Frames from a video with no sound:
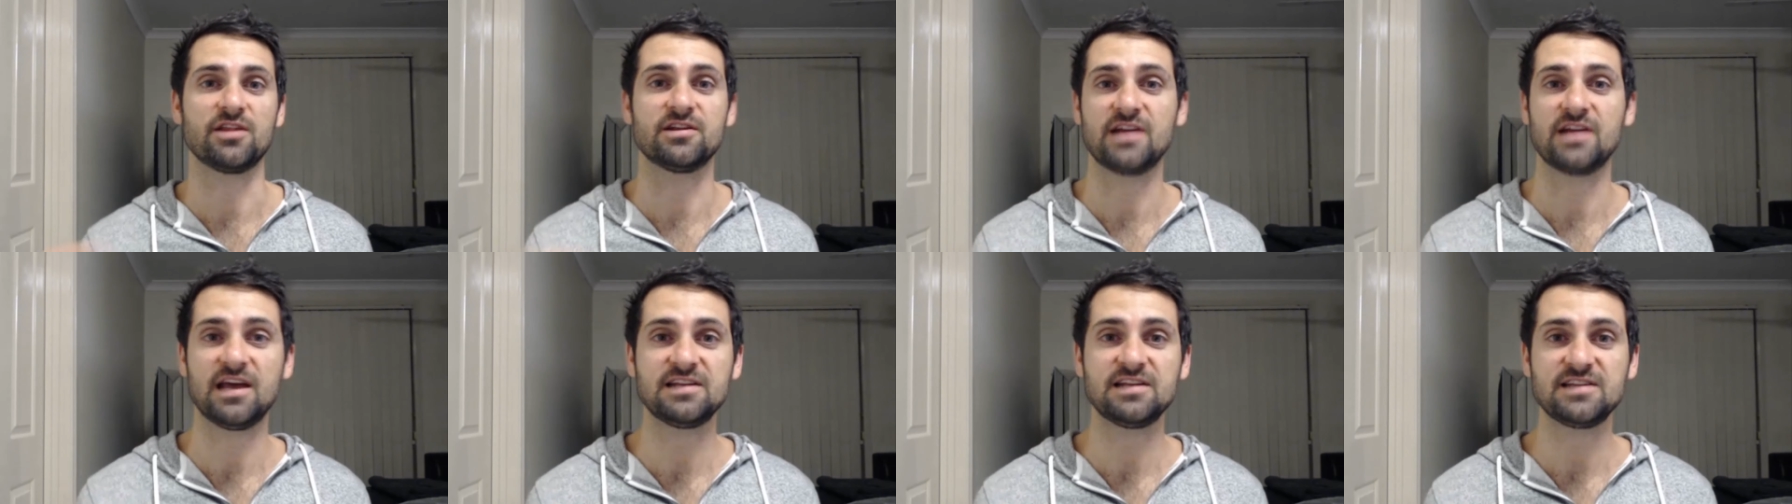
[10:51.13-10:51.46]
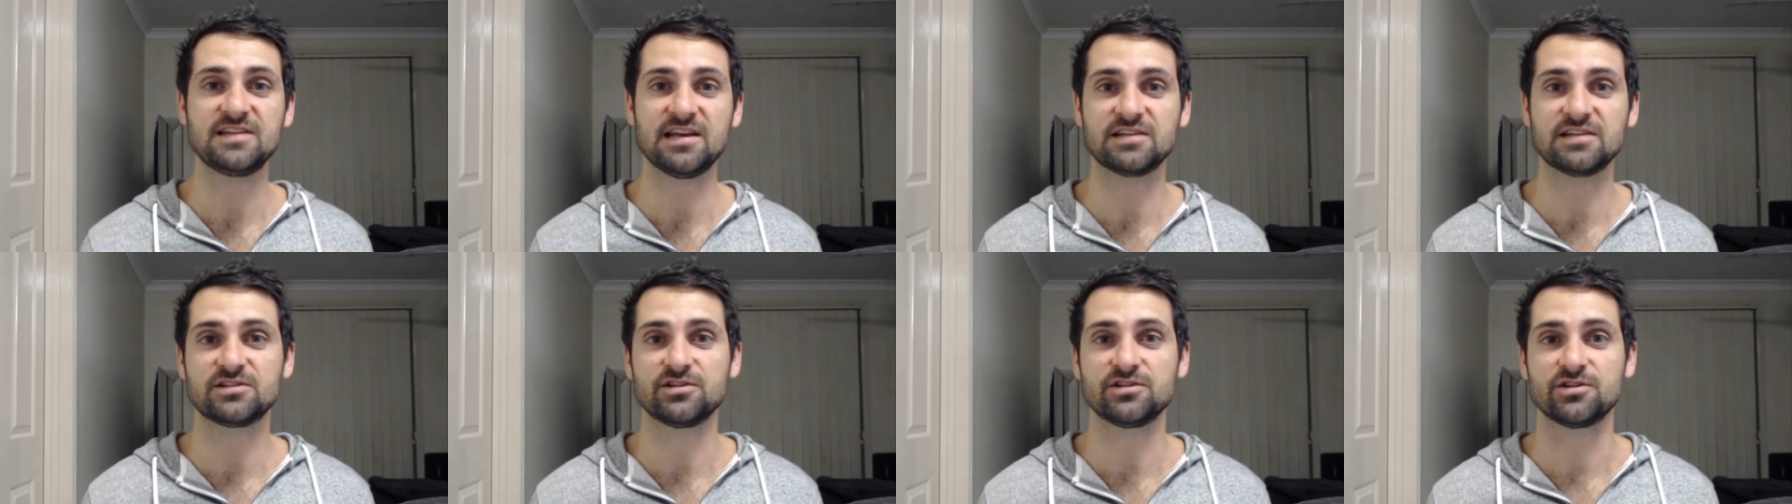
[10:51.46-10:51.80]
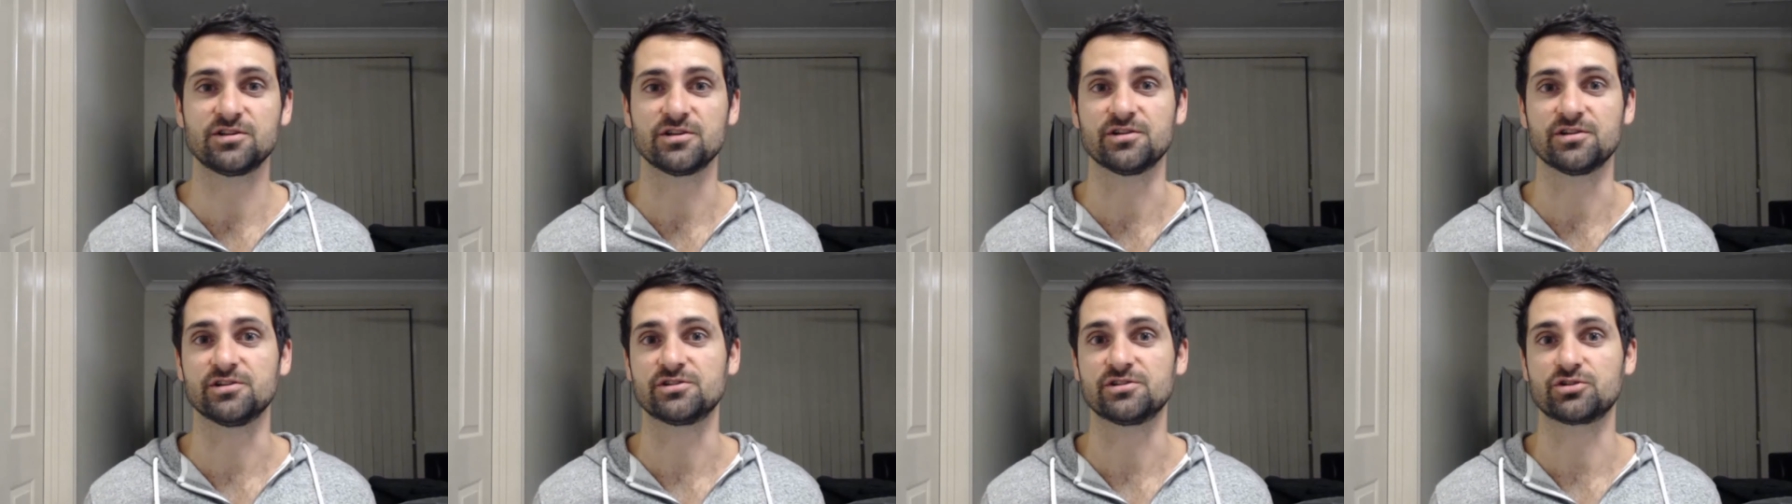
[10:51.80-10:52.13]
then head down to
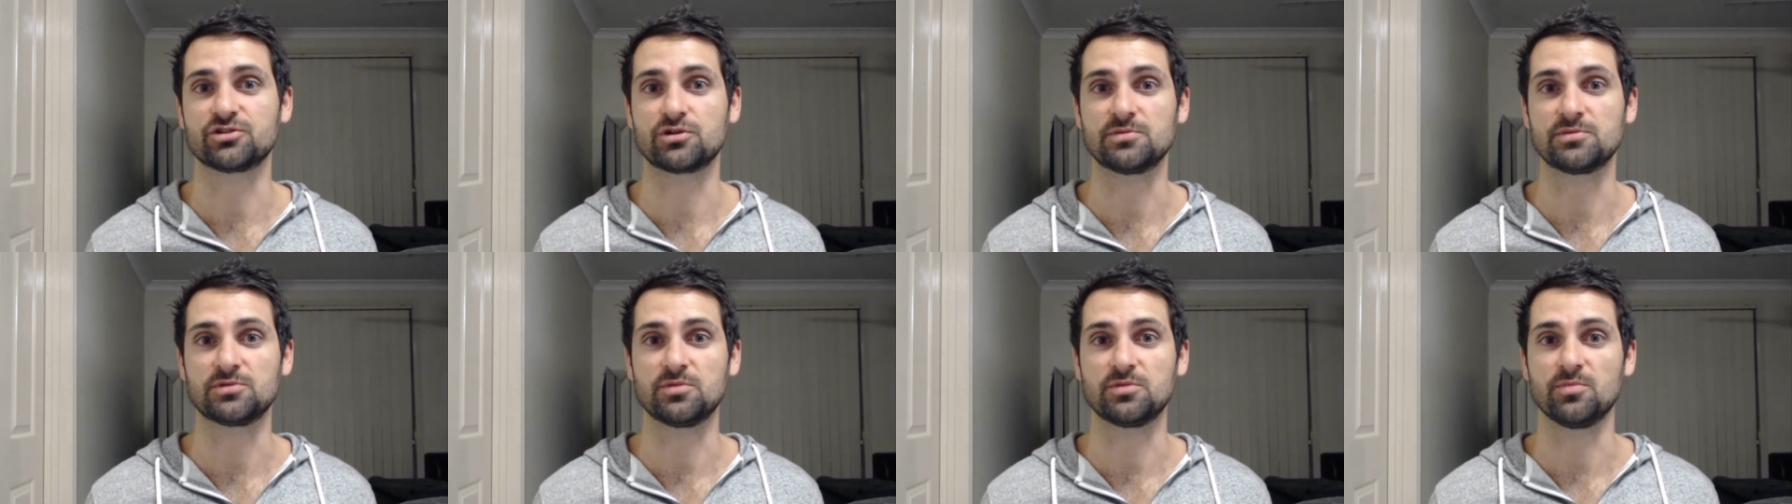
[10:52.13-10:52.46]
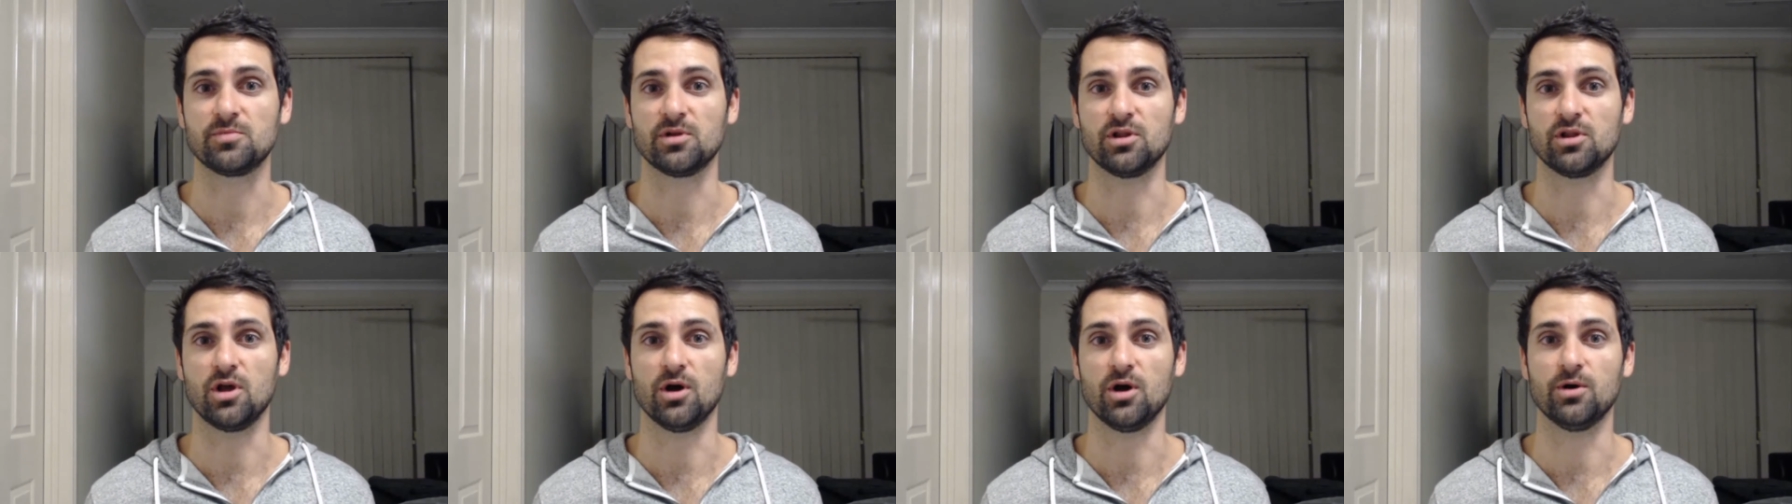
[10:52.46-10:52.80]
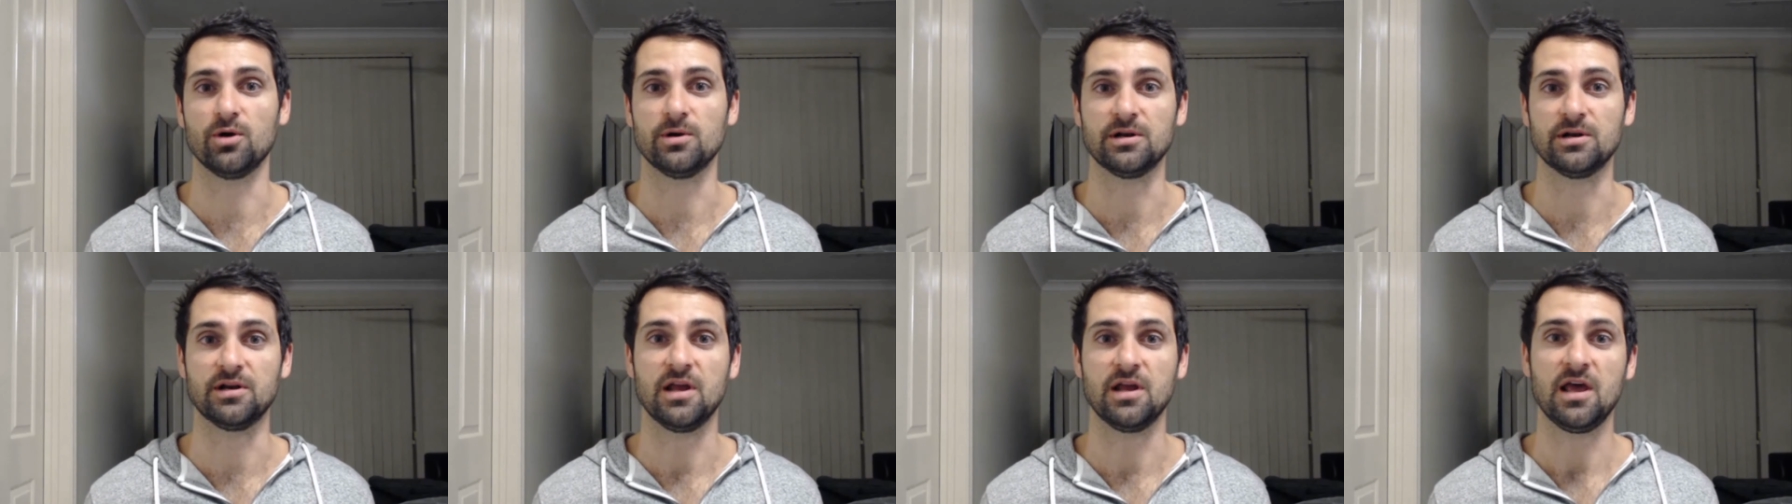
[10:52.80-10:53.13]
the description
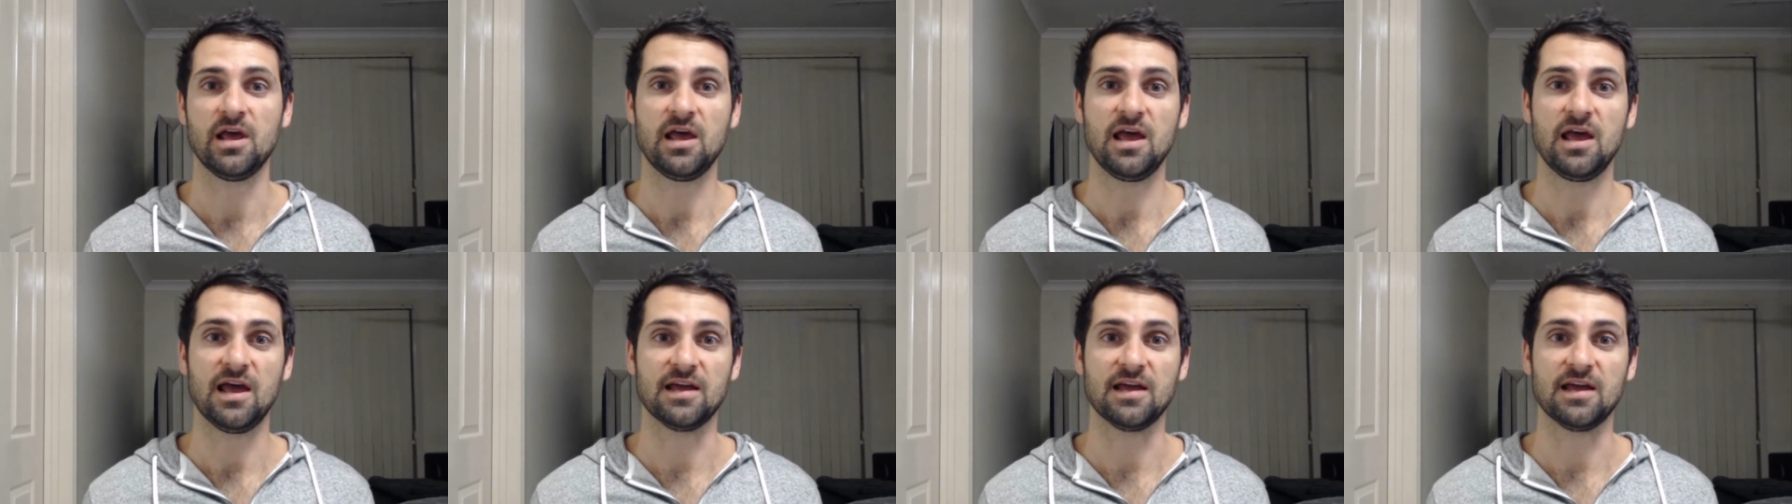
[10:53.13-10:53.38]
below and